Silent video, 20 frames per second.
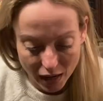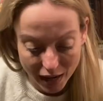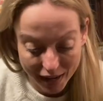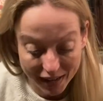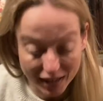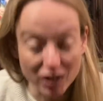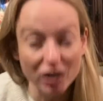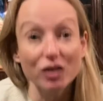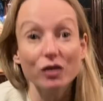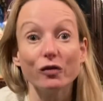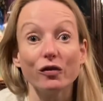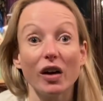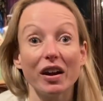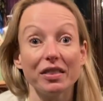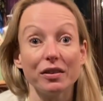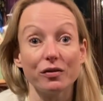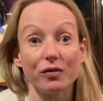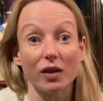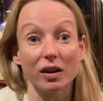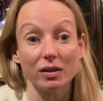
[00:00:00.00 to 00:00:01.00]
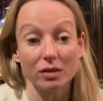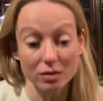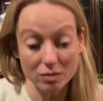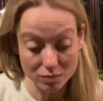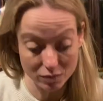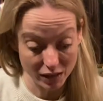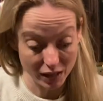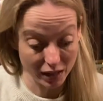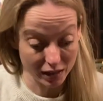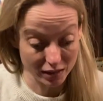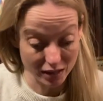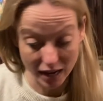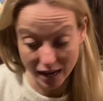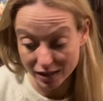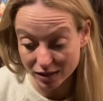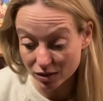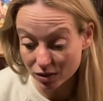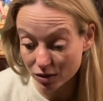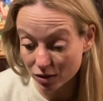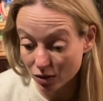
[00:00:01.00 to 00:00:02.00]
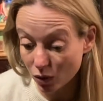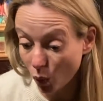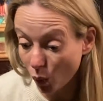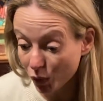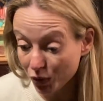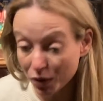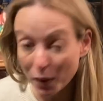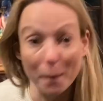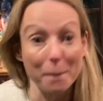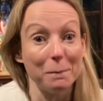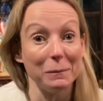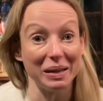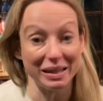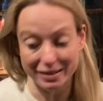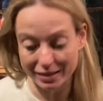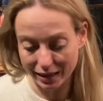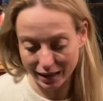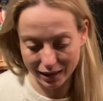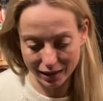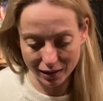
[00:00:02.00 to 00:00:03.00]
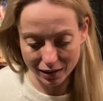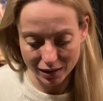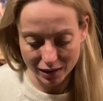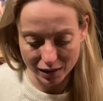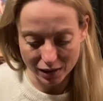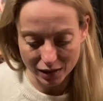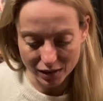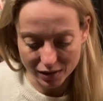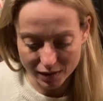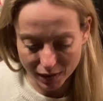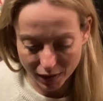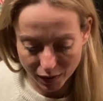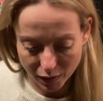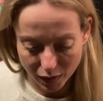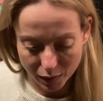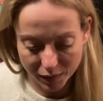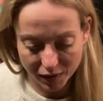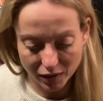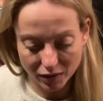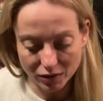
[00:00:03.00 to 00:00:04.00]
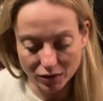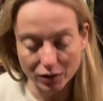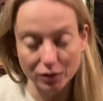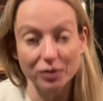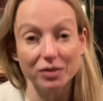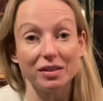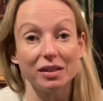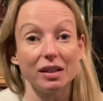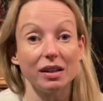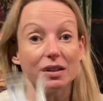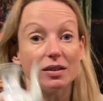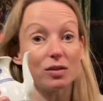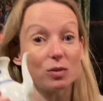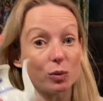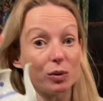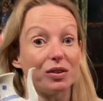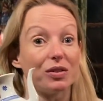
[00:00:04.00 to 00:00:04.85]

And I couldn't find the funnel. It has gone missing, so I'm going to use the soy